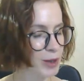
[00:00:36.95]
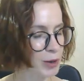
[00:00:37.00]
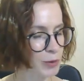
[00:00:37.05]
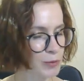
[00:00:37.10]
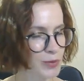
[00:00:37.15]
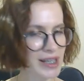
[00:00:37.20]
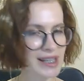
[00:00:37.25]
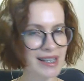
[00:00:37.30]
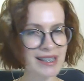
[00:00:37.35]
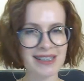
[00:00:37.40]

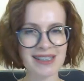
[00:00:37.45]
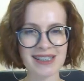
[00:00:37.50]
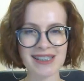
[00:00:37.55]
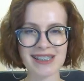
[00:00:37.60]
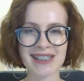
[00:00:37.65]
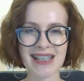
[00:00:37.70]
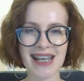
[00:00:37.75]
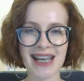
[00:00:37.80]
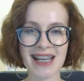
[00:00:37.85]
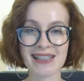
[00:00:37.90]
We
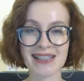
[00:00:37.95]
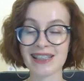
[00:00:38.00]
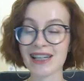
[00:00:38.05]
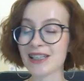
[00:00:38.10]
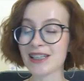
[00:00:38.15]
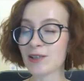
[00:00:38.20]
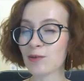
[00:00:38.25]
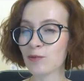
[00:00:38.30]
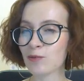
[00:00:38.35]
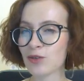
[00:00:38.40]
understand
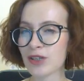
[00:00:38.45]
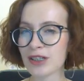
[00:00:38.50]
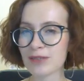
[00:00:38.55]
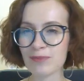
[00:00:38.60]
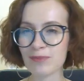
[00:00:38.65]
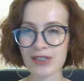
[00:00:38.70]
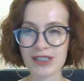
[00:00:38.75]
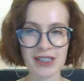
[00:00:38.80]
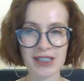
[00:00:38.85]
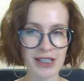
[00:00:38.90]
as a
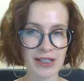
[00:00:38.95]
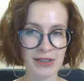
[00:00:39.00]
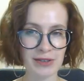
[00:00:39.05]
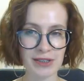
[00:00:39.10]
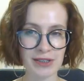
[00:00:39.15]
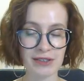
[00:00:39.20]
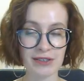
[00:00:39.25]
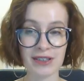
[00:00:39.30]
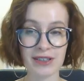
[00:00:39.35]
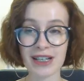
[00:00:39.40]
WordPress
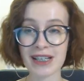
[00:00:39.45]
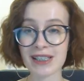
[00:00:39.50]
user,